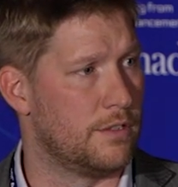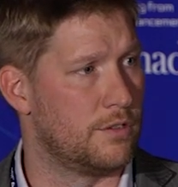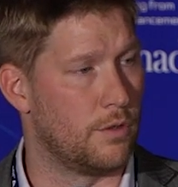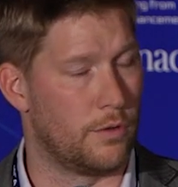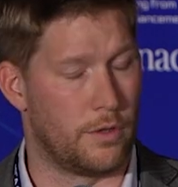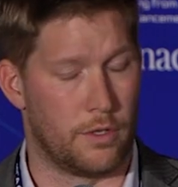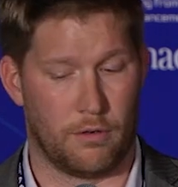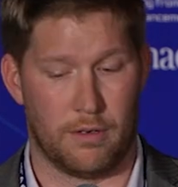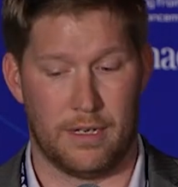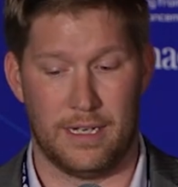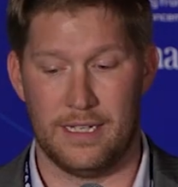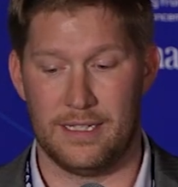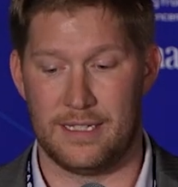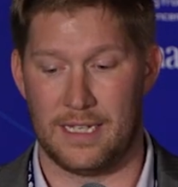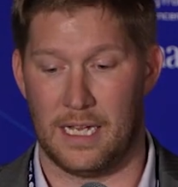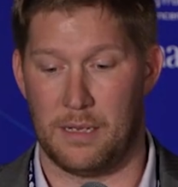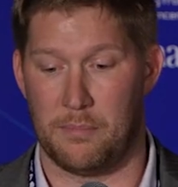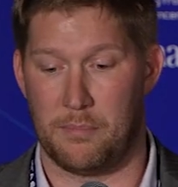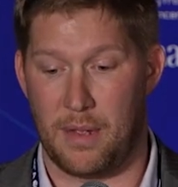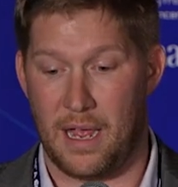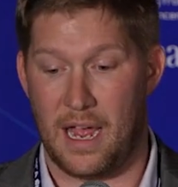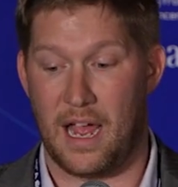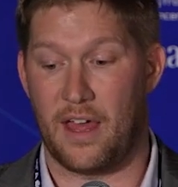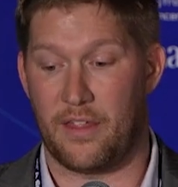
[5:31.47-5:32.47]
So there is a
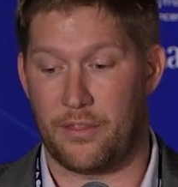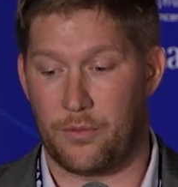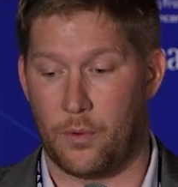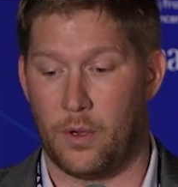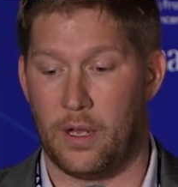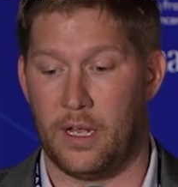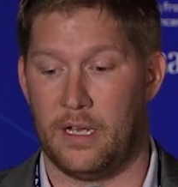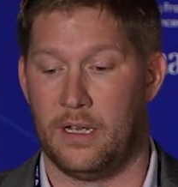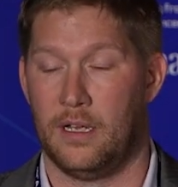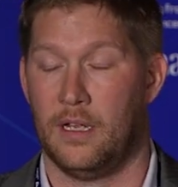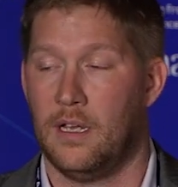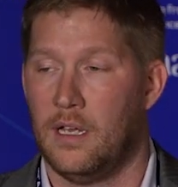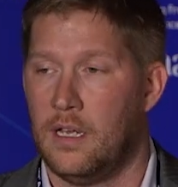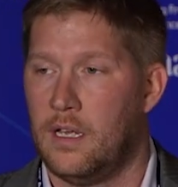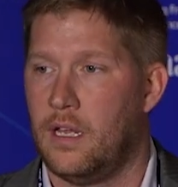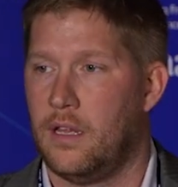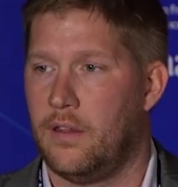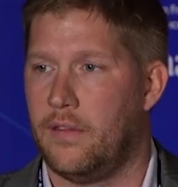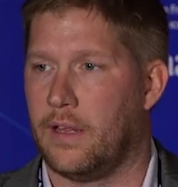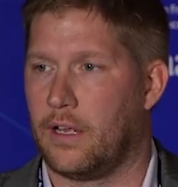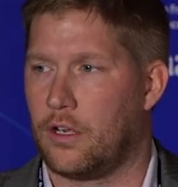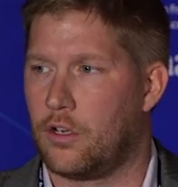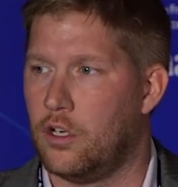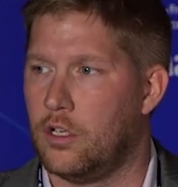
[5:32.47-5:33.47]
pathway
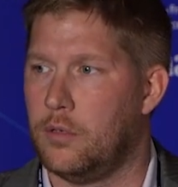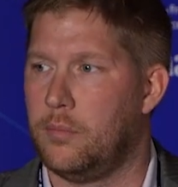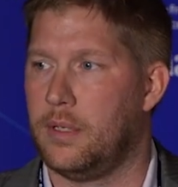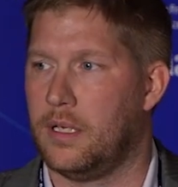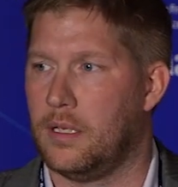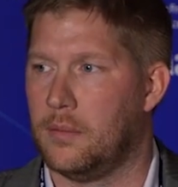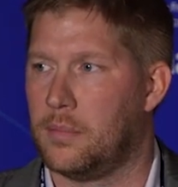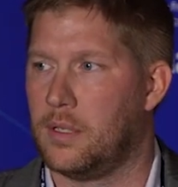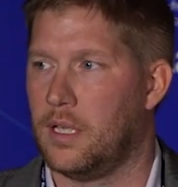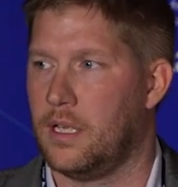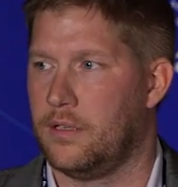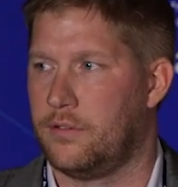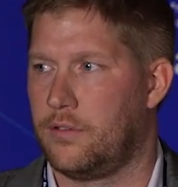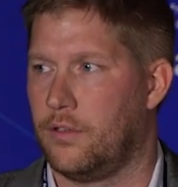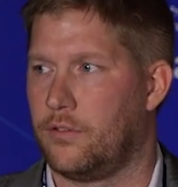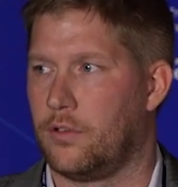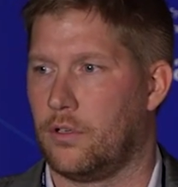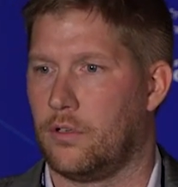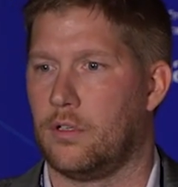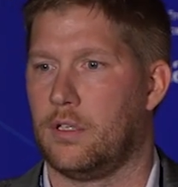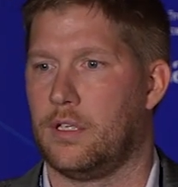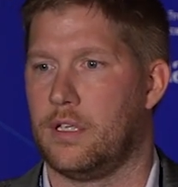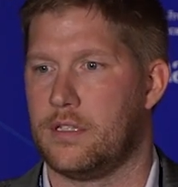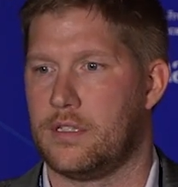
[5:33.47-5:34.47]
that could be in place as
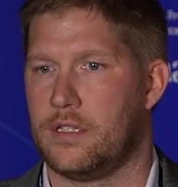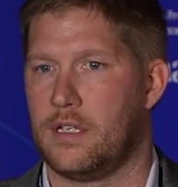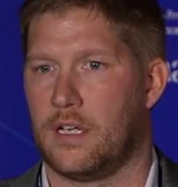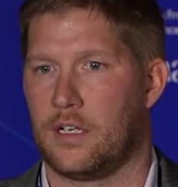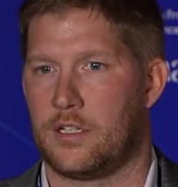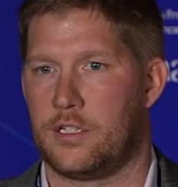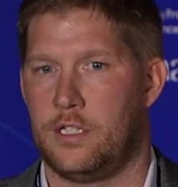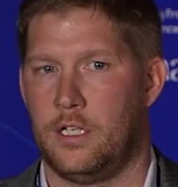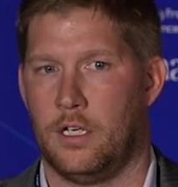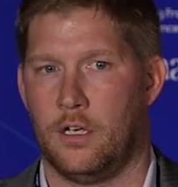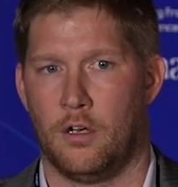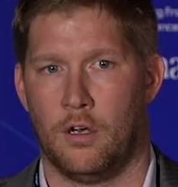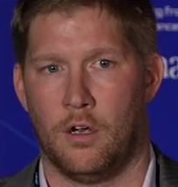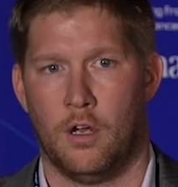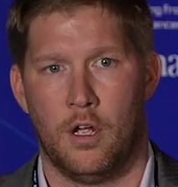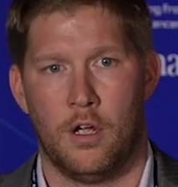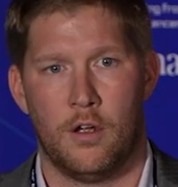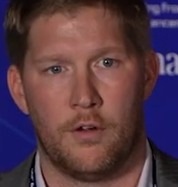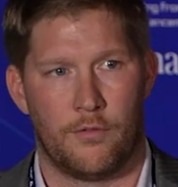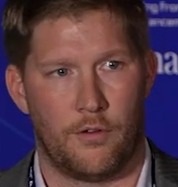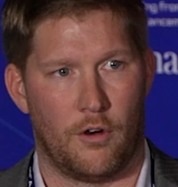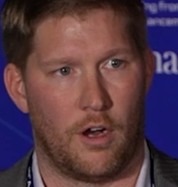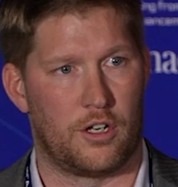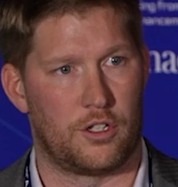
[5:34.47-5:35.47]
early as next year
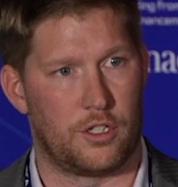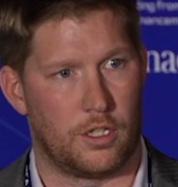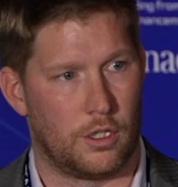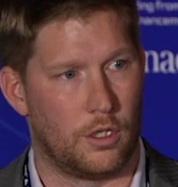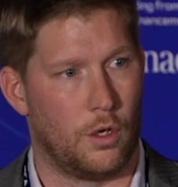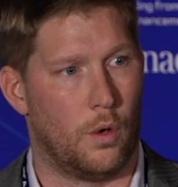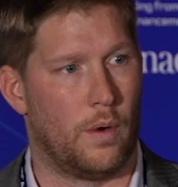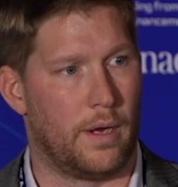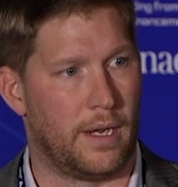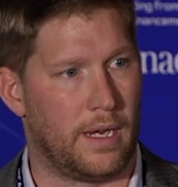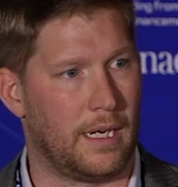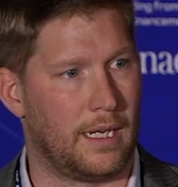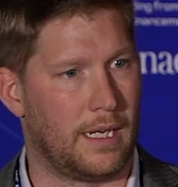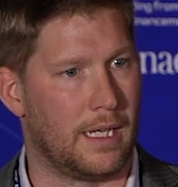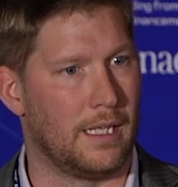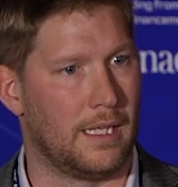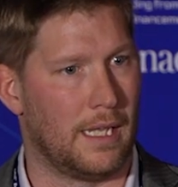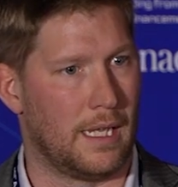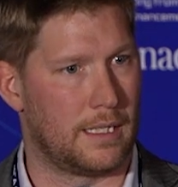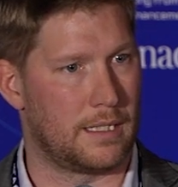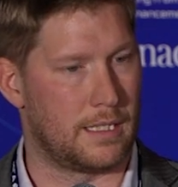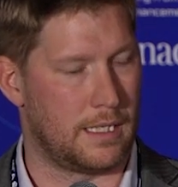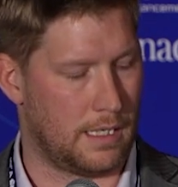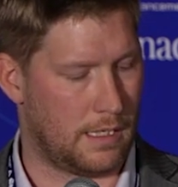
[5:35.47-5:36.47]
for actually going and
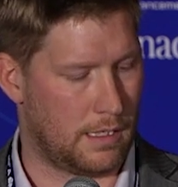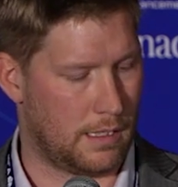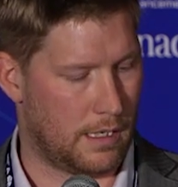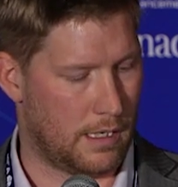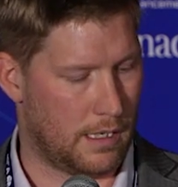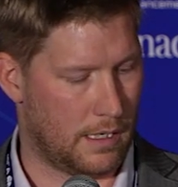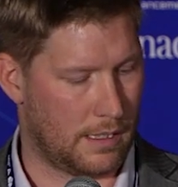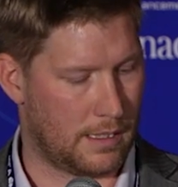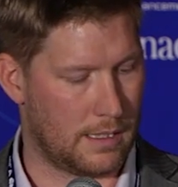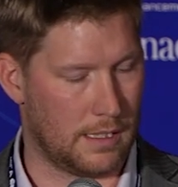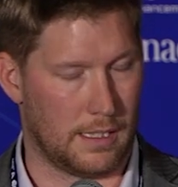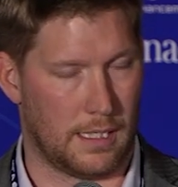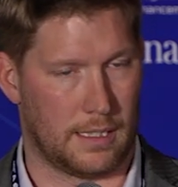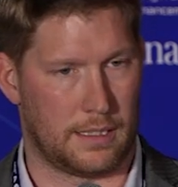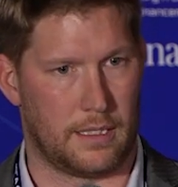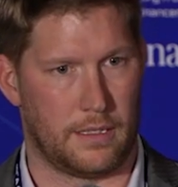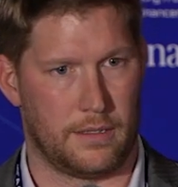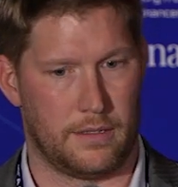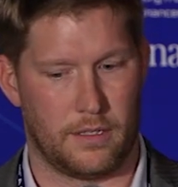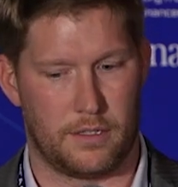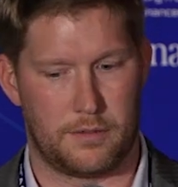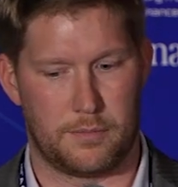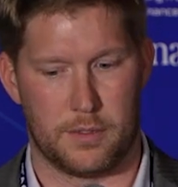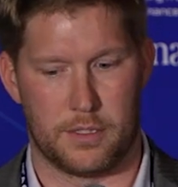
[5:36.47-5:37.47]
collecting
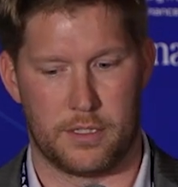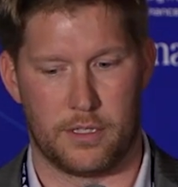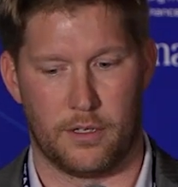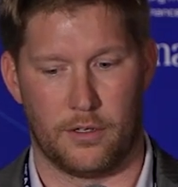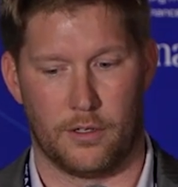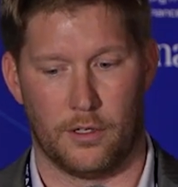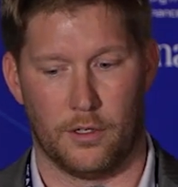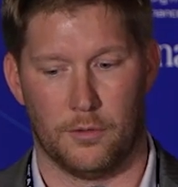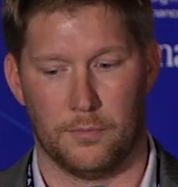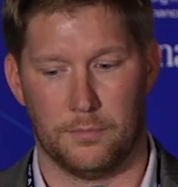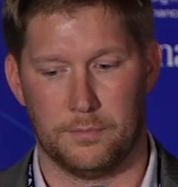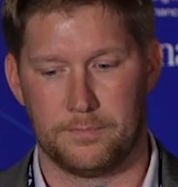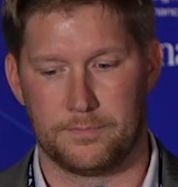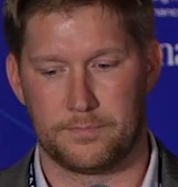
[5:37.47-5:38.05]
this material.